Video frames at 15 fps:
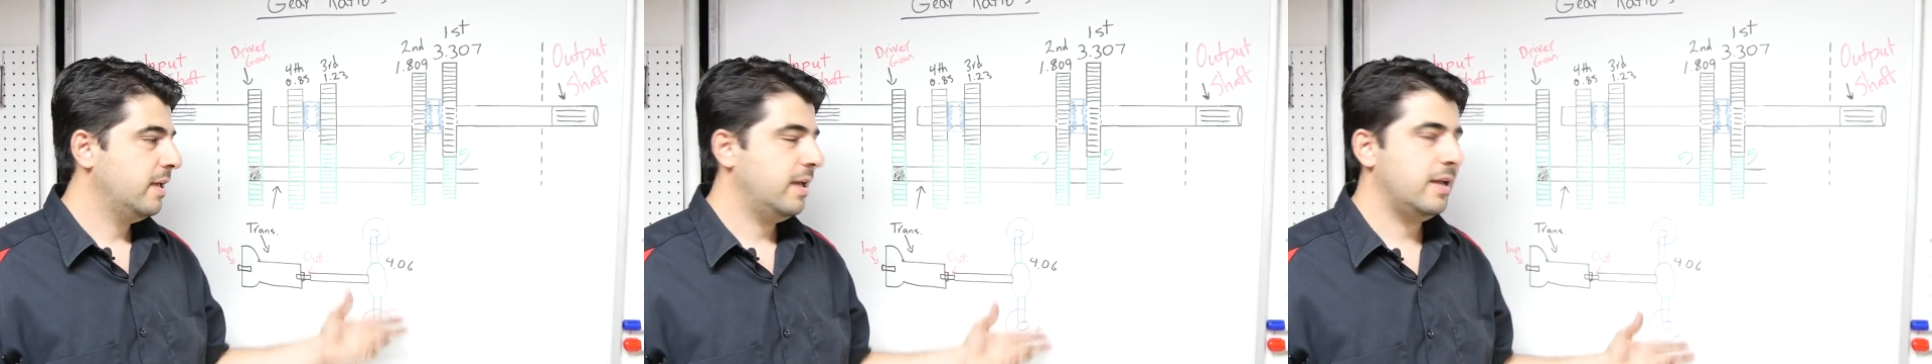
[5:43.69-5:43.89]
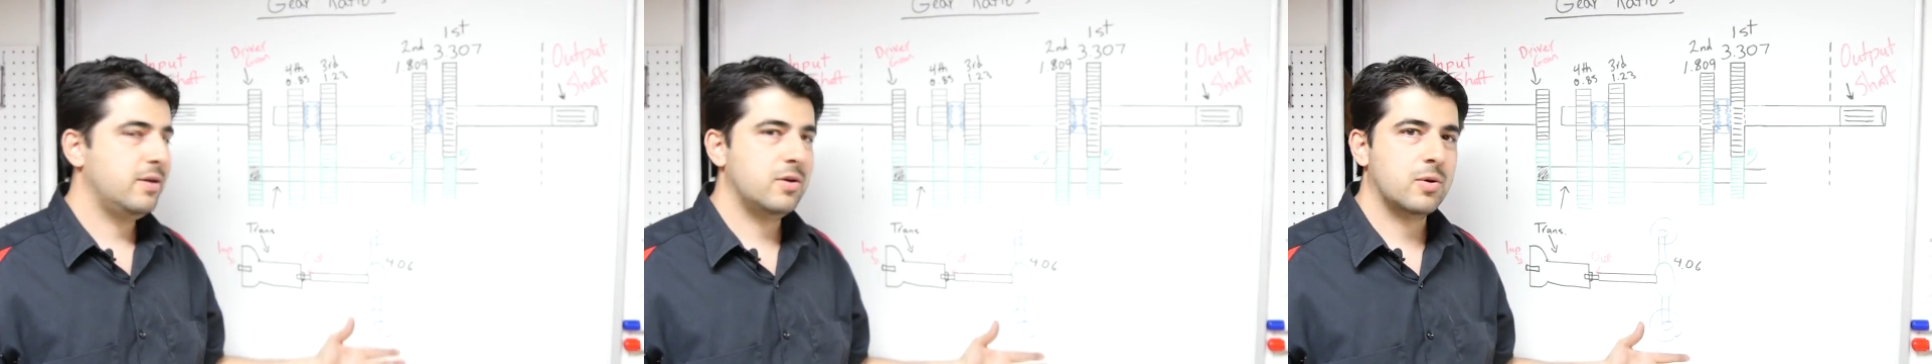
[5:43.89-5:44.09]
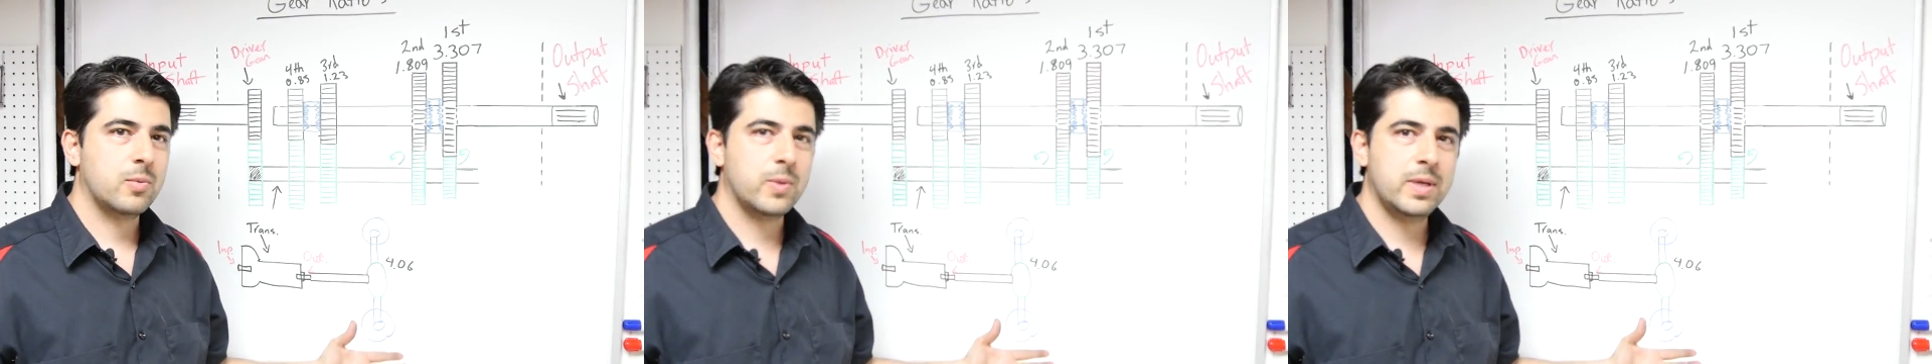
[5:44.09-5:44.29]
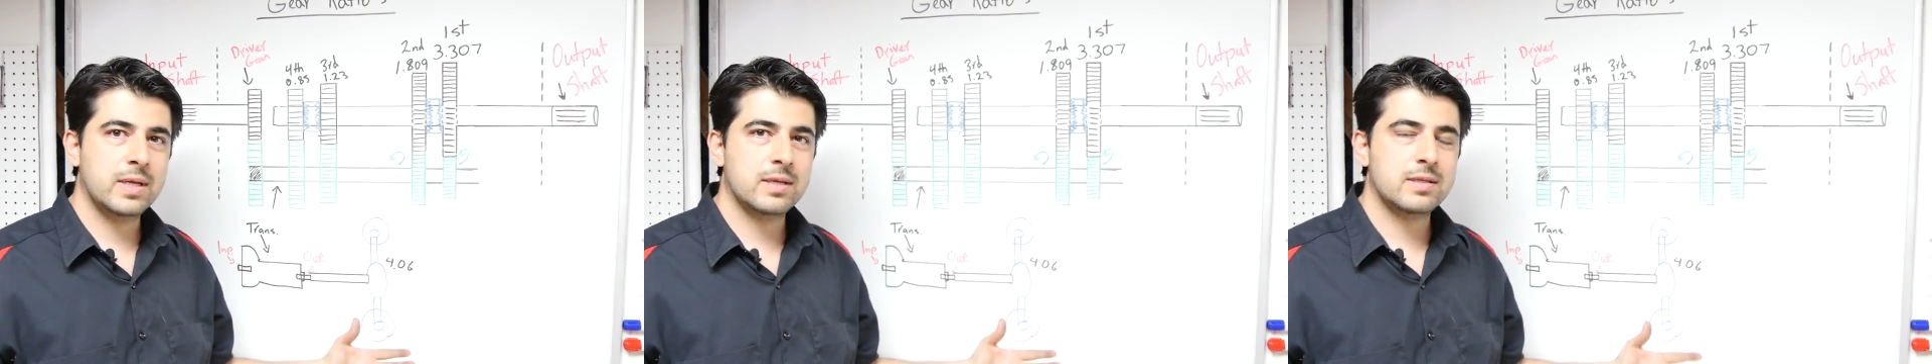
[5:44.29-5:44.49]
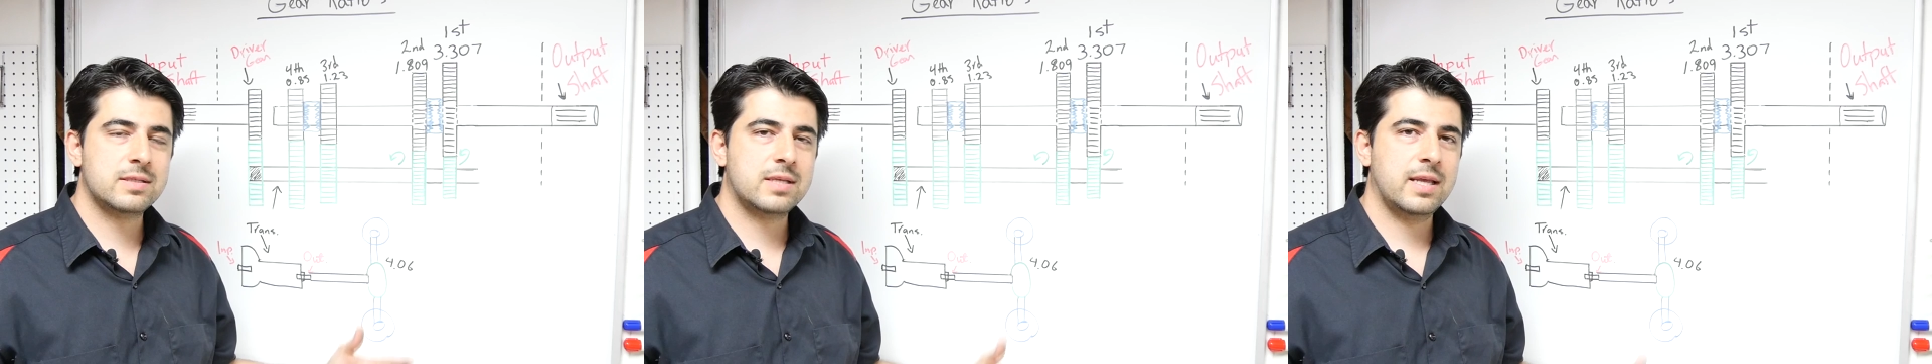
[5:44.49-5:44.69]
and your
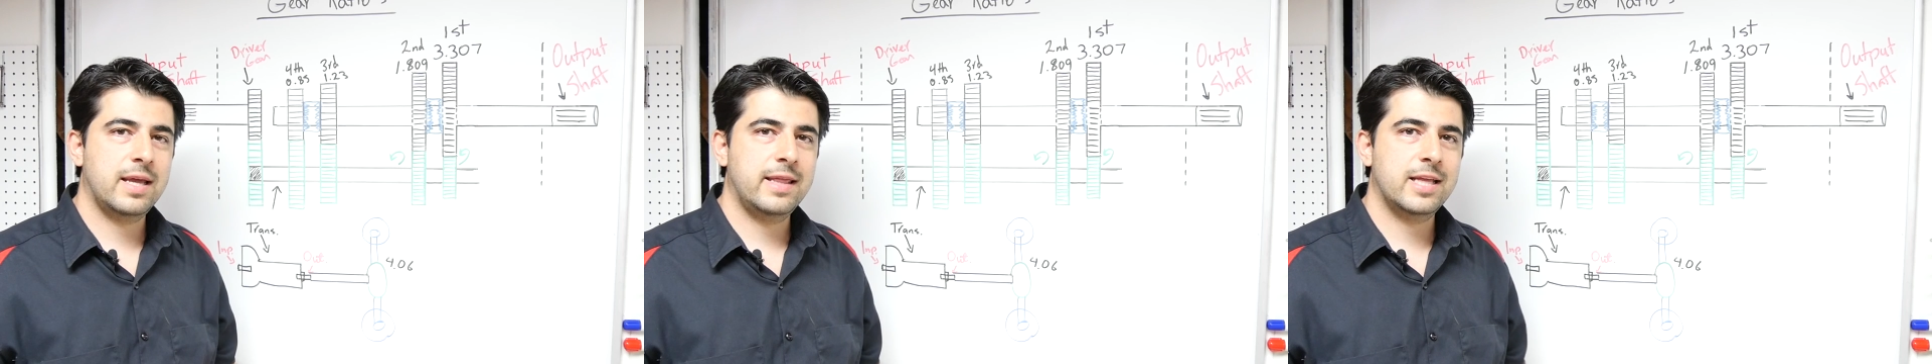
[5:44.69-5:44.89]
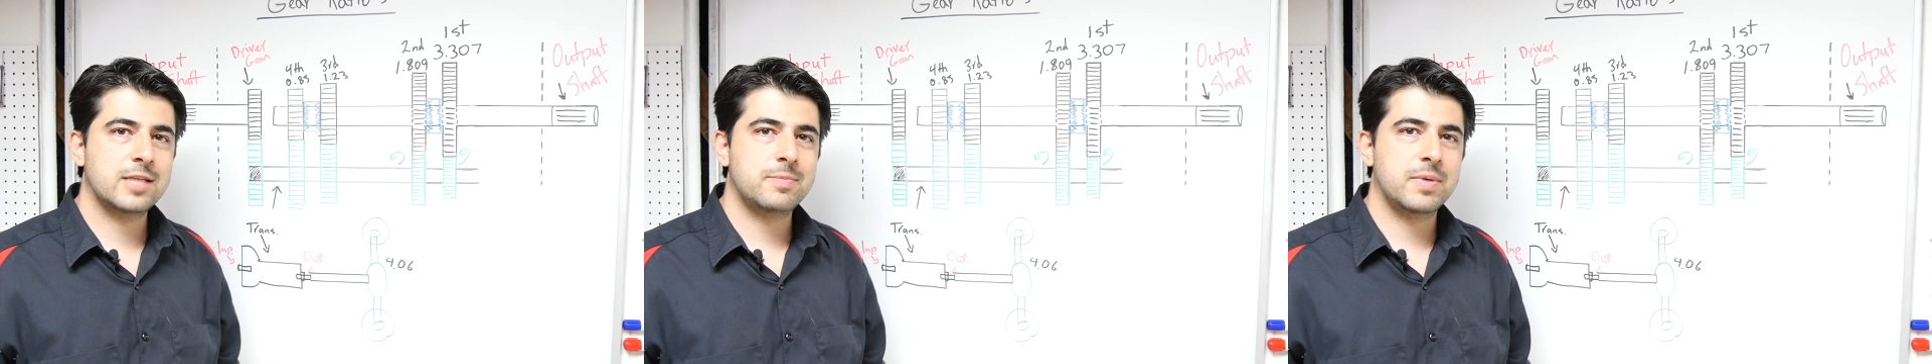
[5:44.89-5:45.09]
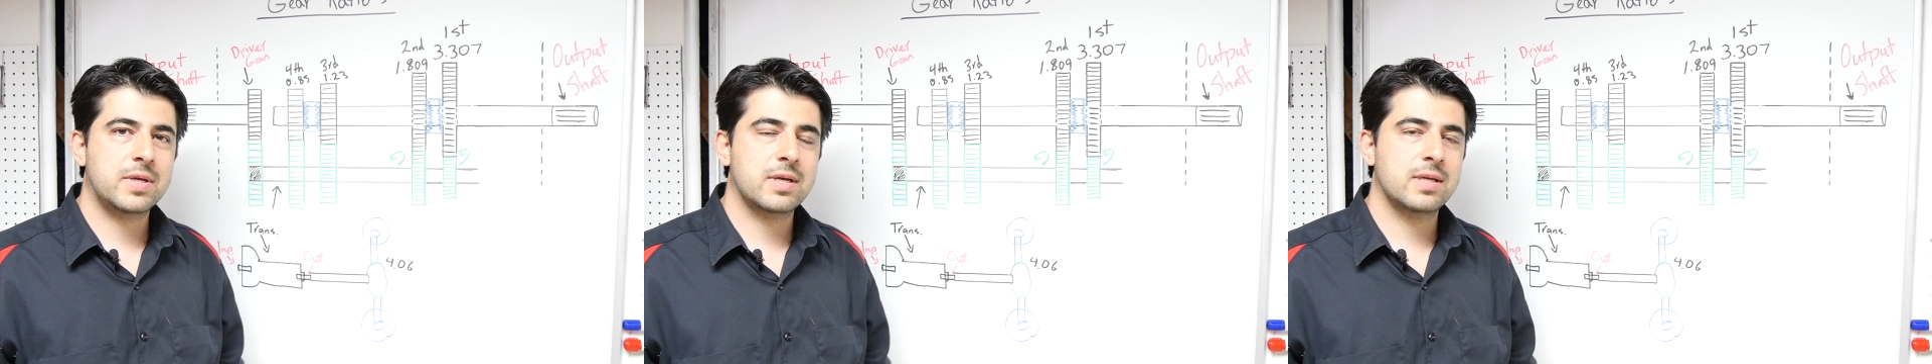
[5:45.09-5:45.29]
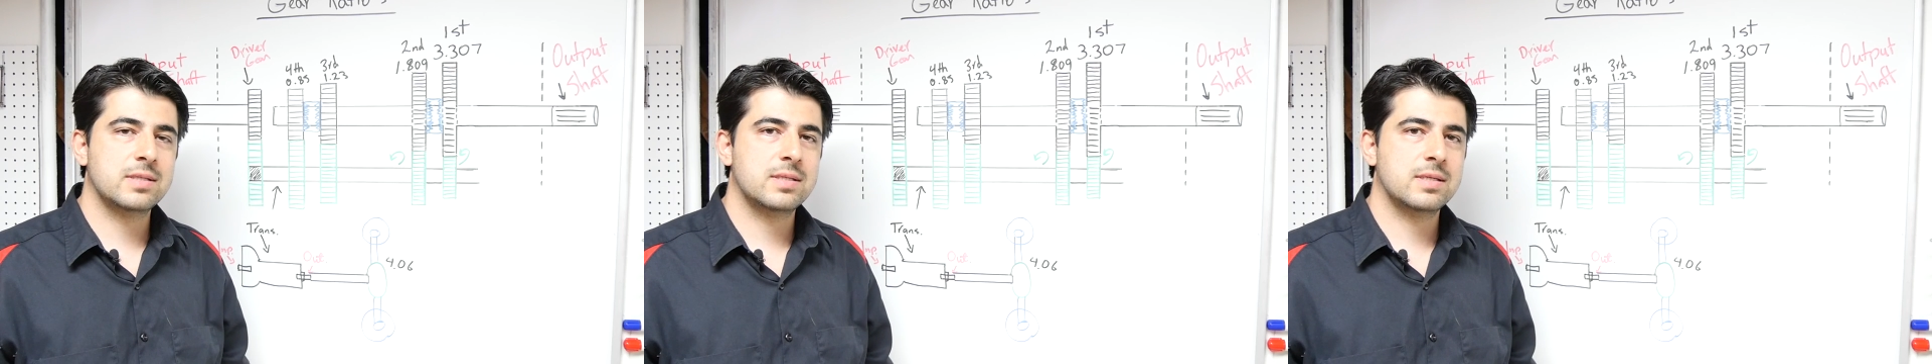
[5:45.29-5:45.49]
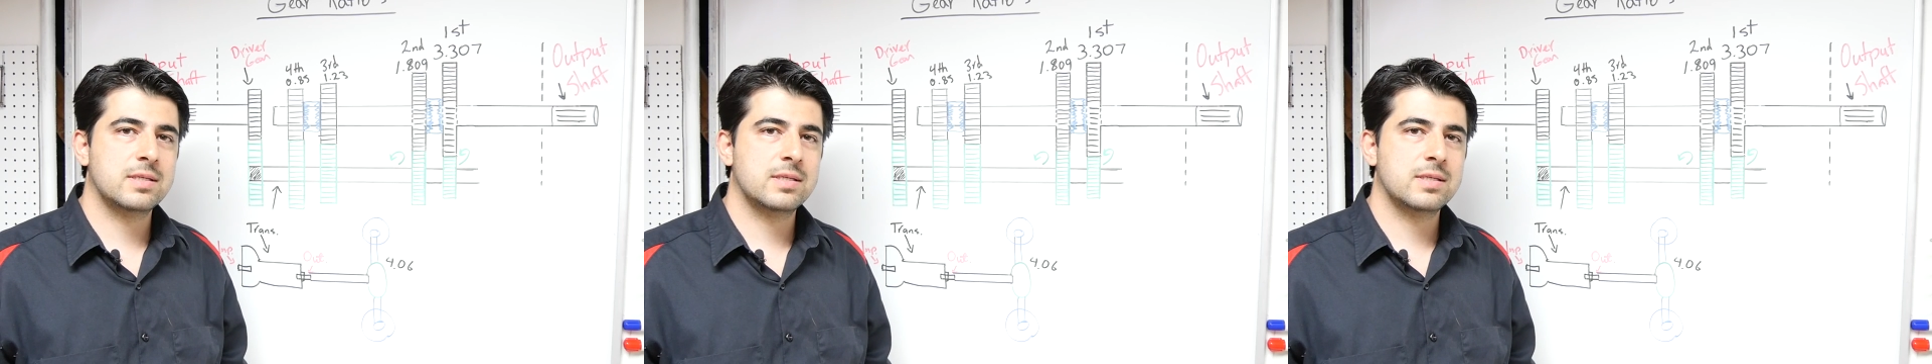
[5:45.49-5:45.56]
wheels, and that's because